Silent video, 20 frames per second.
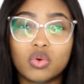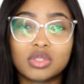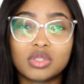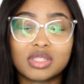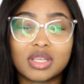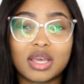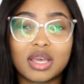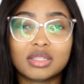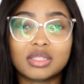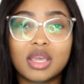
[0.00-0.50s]

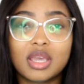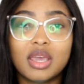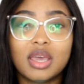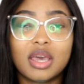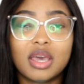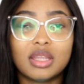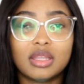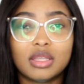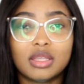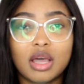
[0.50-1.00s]
set,
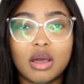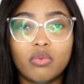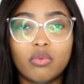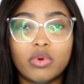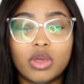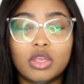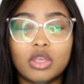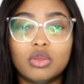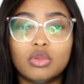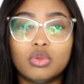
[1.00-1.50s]
and that
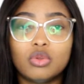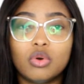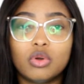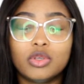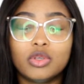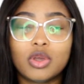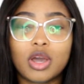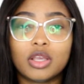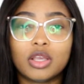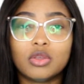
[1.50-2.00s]
way you know
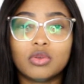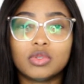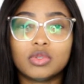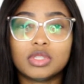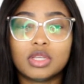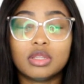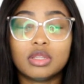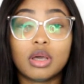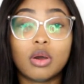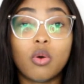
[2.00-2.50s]
you are
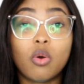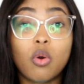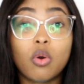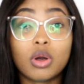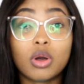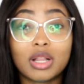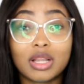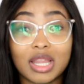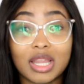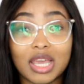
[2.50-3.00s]
using the whole
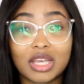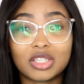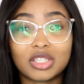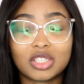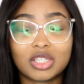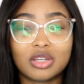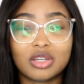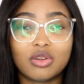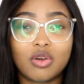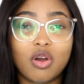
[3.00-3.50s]

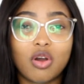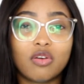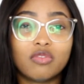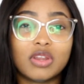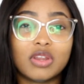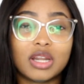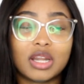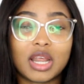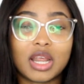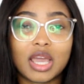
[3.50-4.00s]
collection of
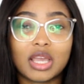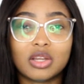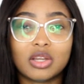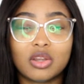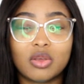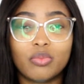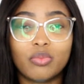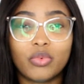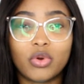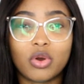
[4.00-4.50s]
the
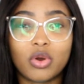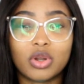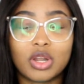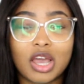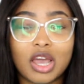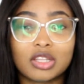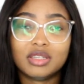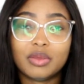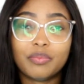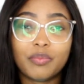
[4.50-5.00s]
lightening
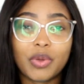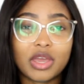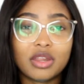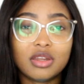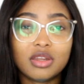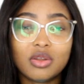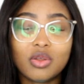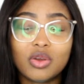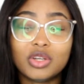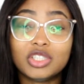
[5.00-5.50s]
product.
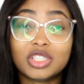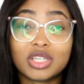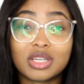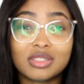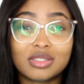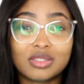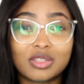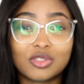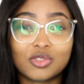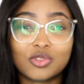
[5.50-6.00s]
Depending on
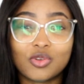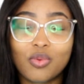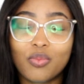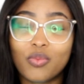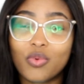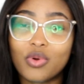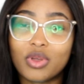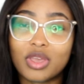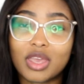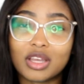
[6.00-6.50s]
just the
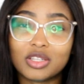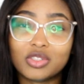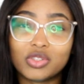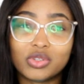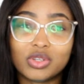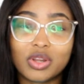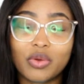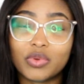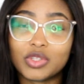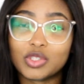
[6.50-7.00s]
soap won't get
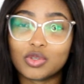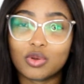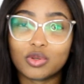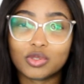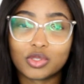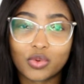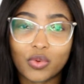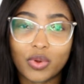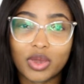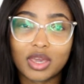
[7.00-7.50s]
you the
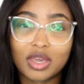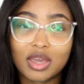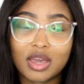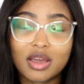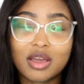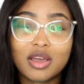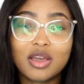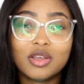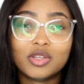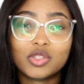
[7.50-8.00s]
results
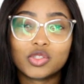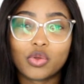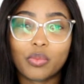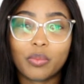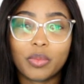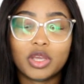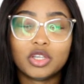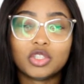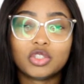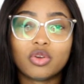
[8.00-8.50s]
quicker, so
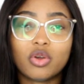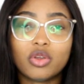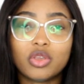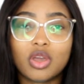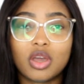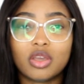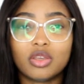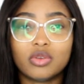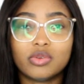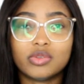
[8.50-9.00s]
make sure
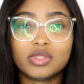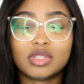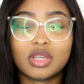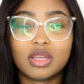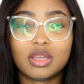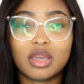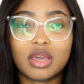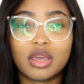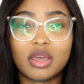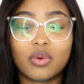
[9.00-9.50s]
you are
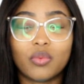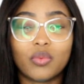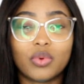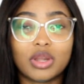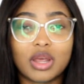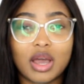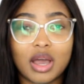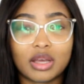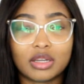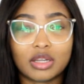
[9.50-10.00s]
using it
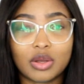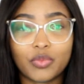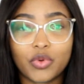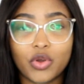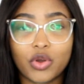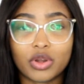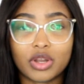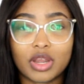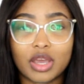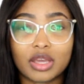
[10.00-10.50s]
with other
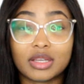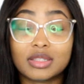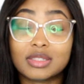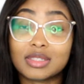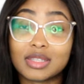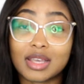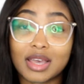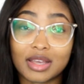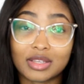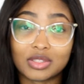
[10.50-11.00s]

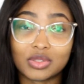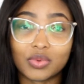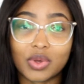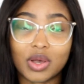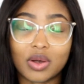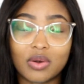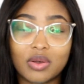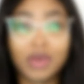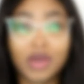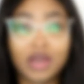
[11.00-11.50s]
products as well.